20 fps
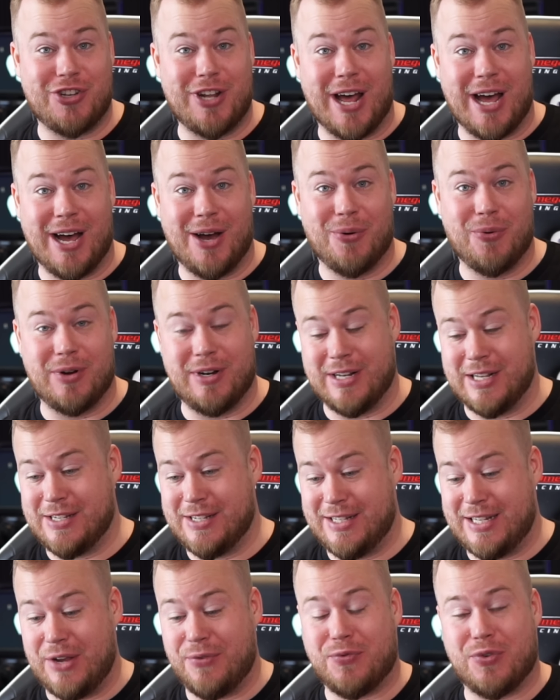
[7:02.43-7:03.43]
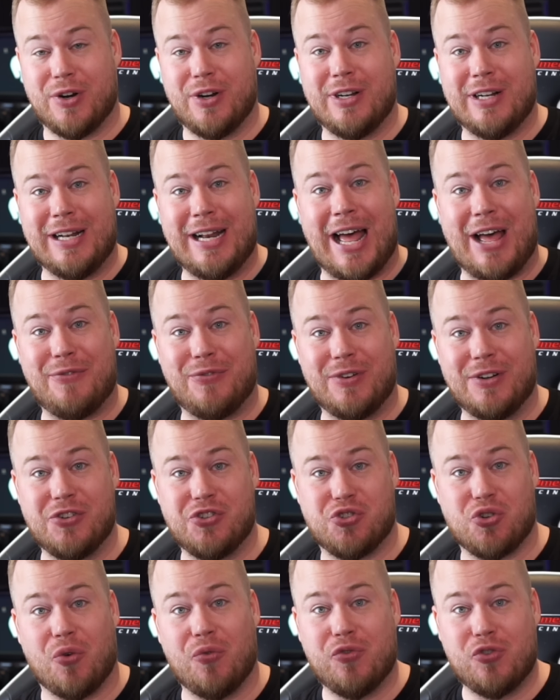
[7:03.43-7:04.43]
now. It has different
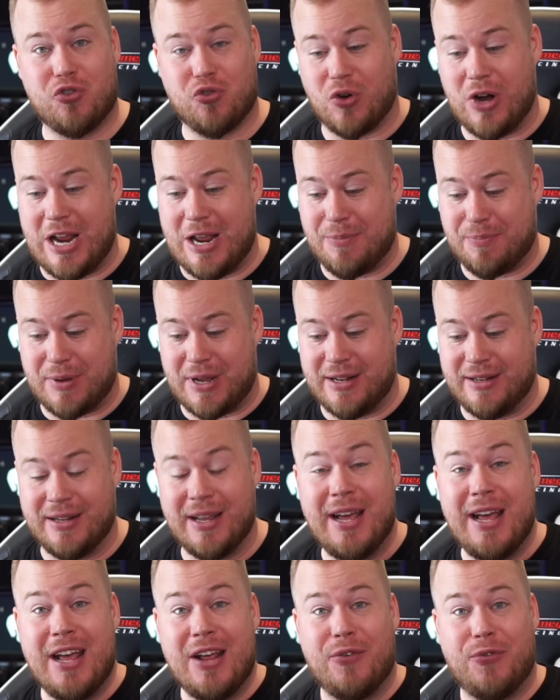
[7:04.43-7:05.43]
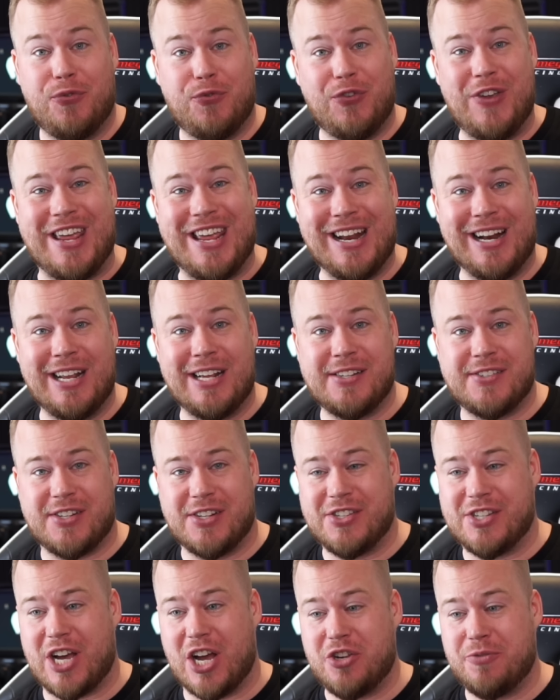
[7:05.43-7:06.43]
levels of grip and feelings and
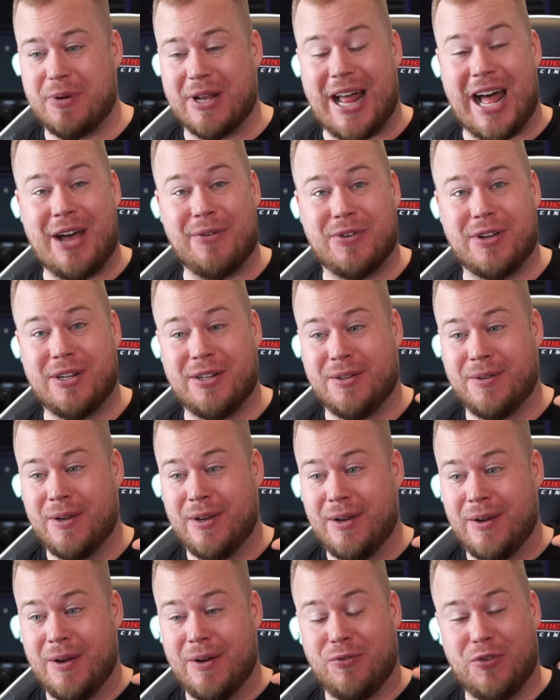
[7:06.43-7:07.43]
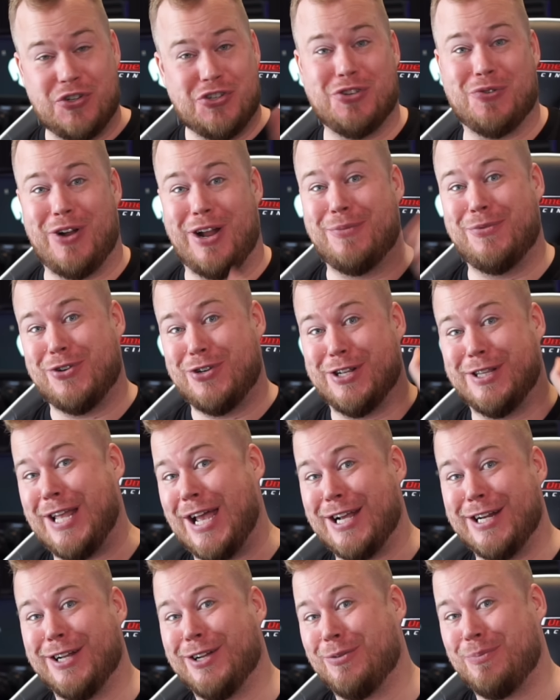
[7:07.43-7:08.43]
such, but I will... First of all, I'm not a
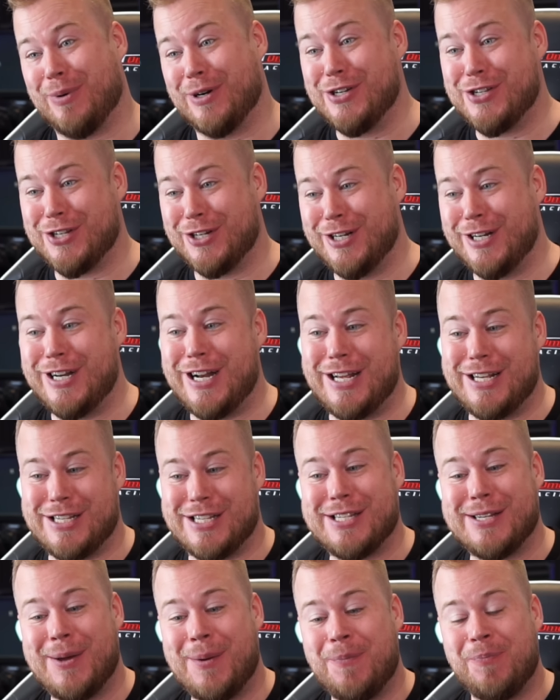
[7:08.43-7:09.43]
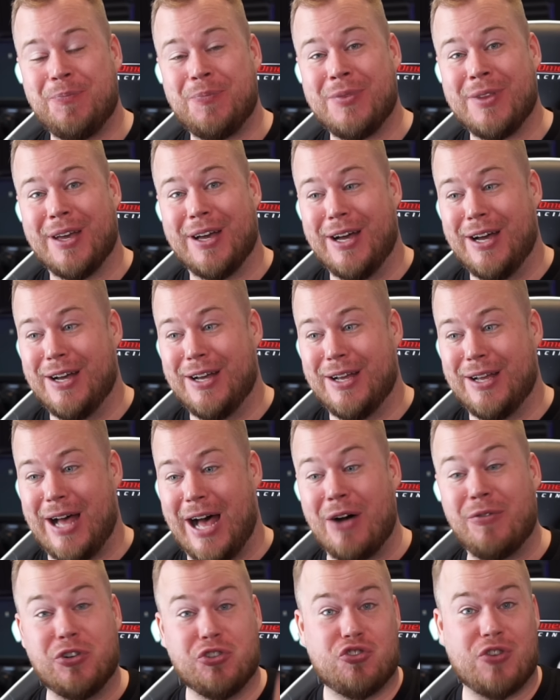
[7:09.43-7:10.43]
technical person in this. I
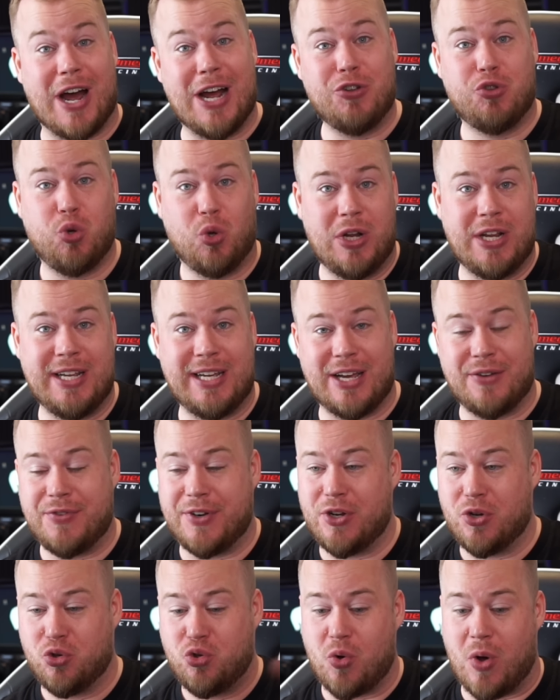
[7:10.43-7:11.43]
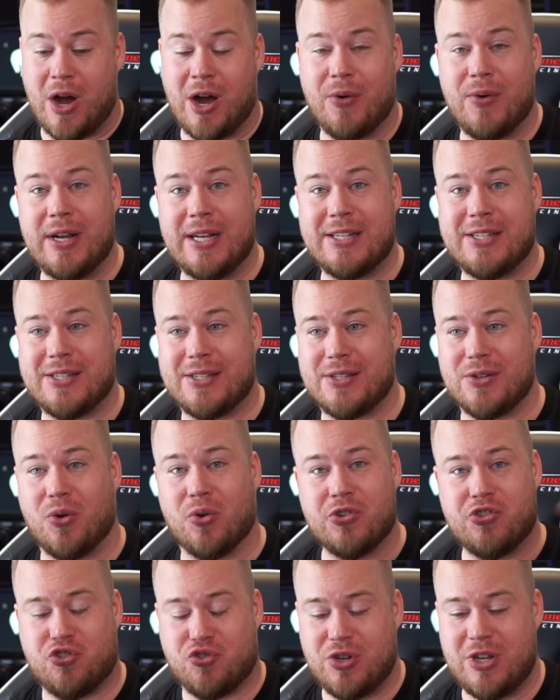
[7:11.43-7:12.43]
will try to link a video to Aris
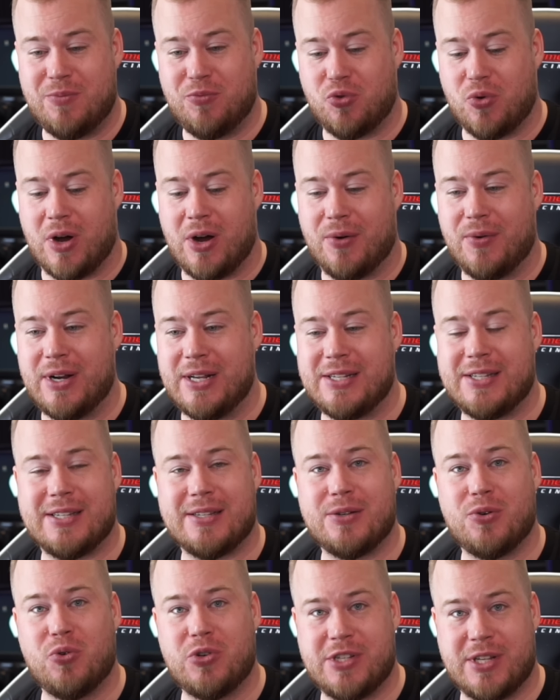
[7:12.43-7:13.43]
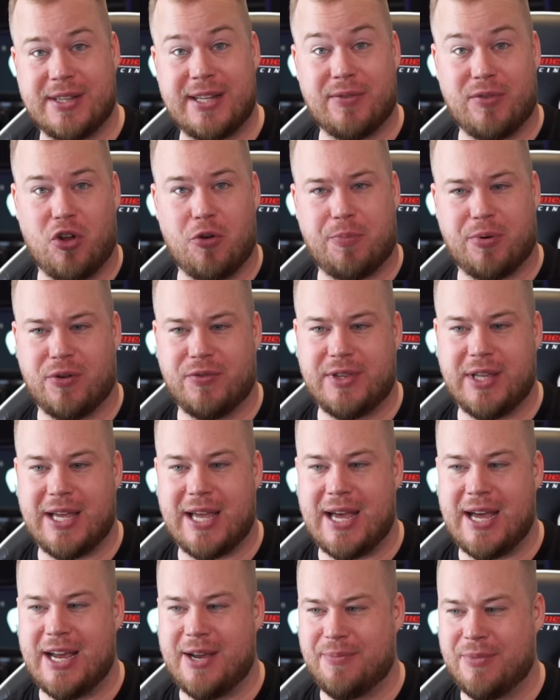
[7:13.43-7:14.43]
or stream to Aris, who is the developer of the
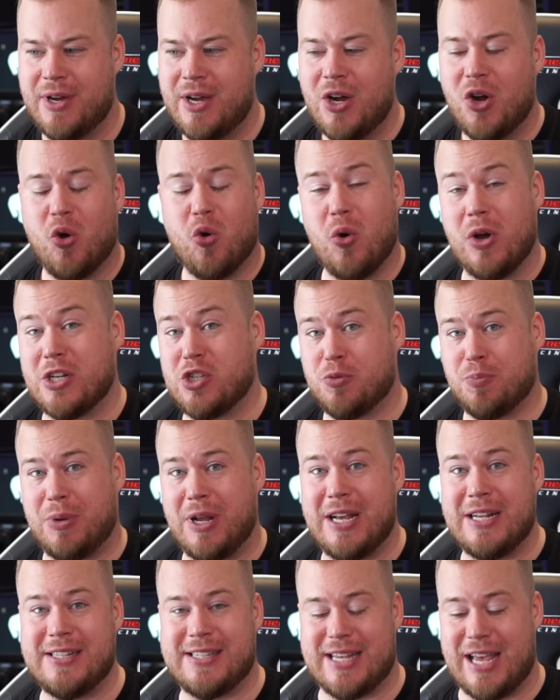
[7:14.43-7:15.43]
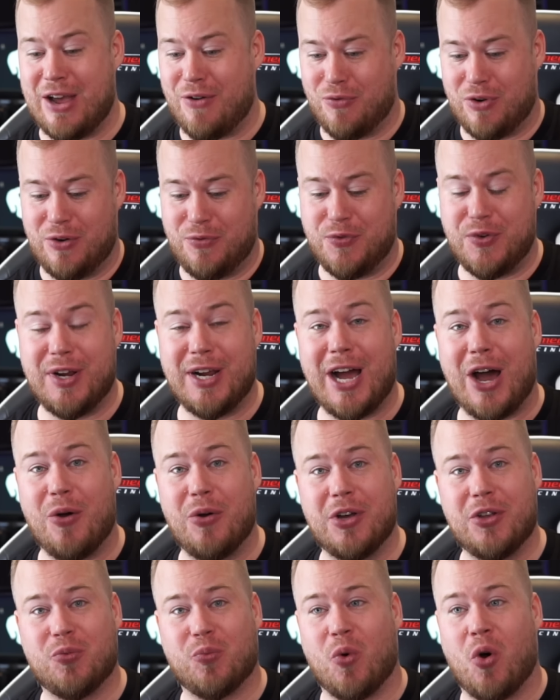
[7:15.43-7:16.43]
game, who explains everything, how
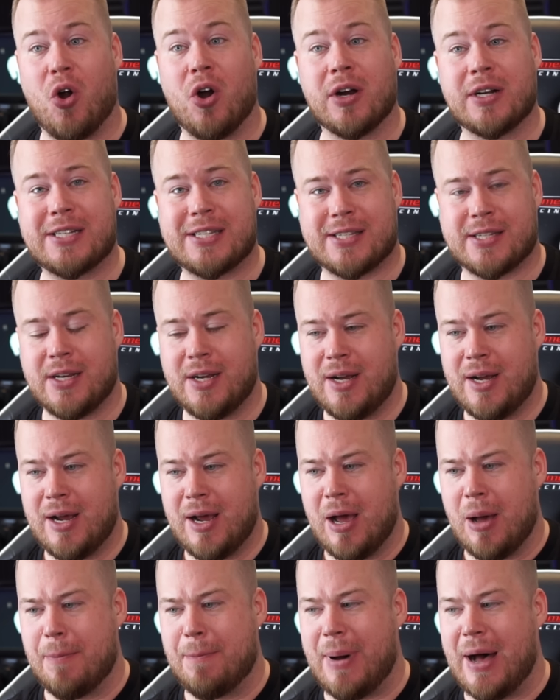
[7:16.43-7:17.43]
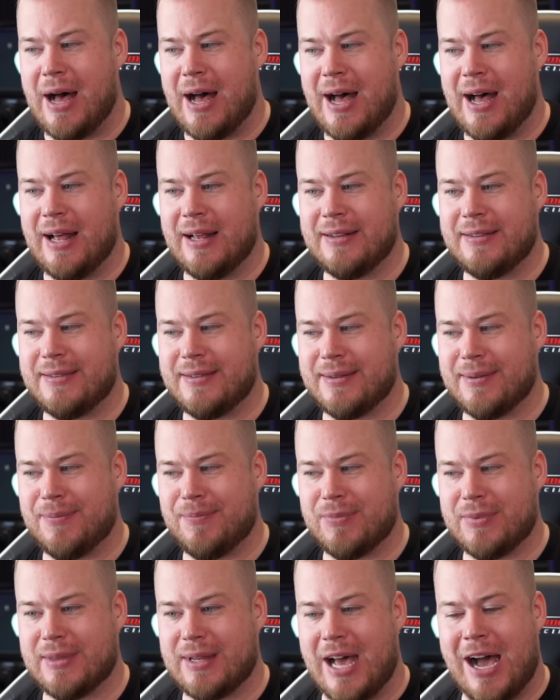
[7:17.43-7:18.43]
it works. But
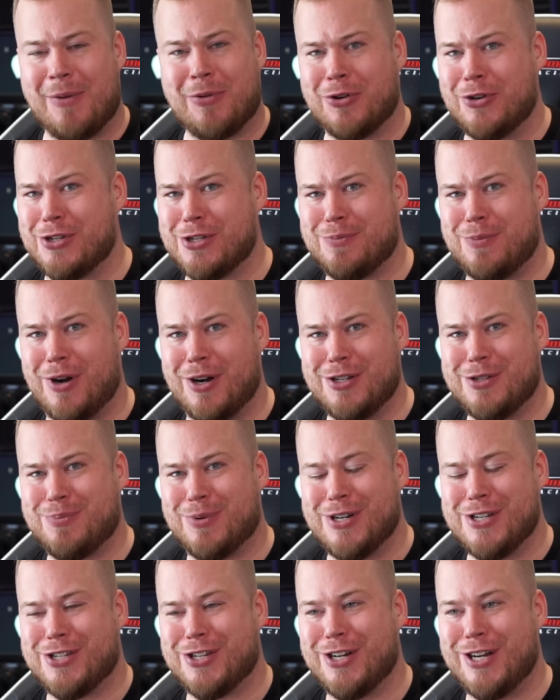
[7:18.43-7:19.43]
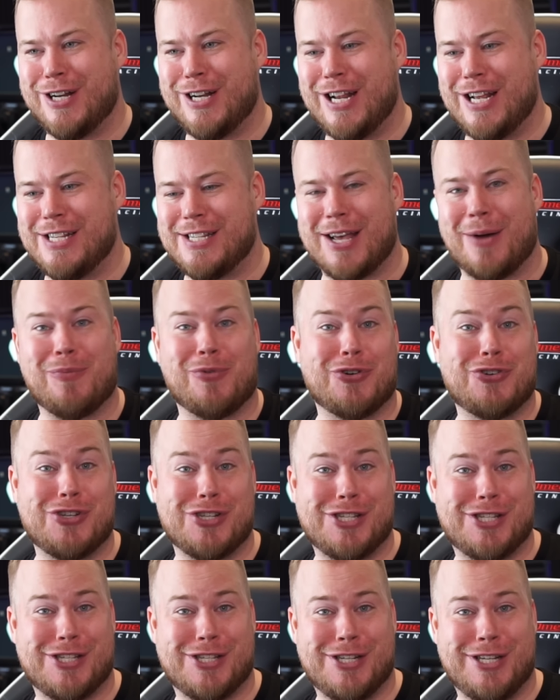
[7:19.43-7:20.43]
I'm not the smartest person in this. I'm going to
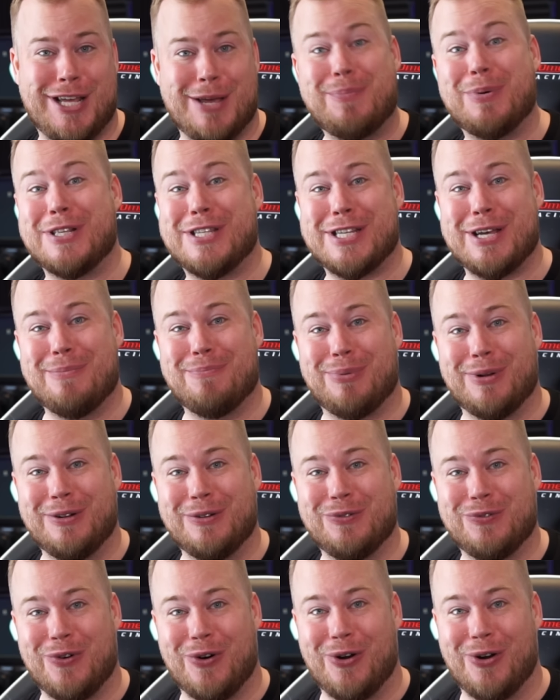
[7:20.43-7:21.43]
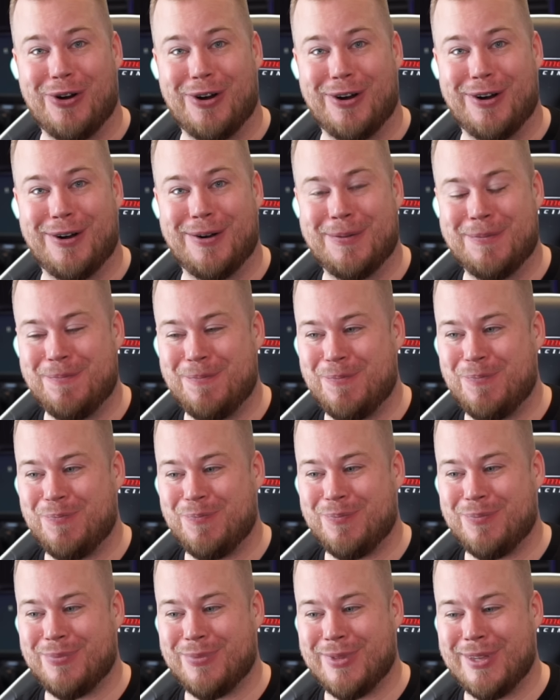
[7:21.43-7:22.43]
just keep it simple for
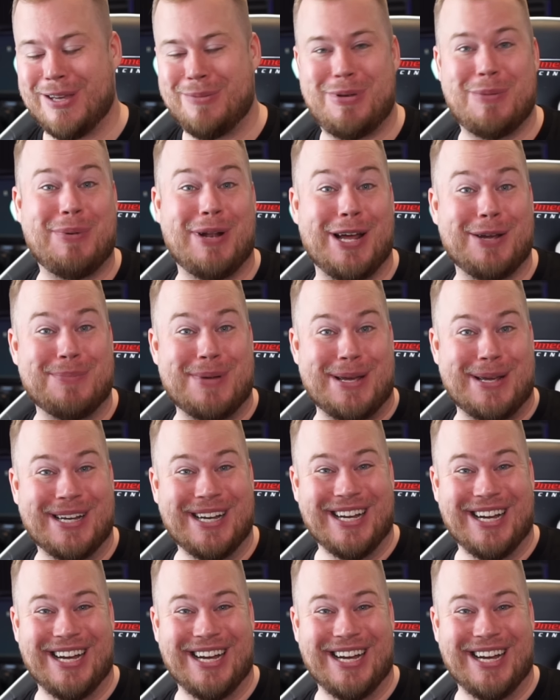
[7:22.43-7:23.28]
people like me.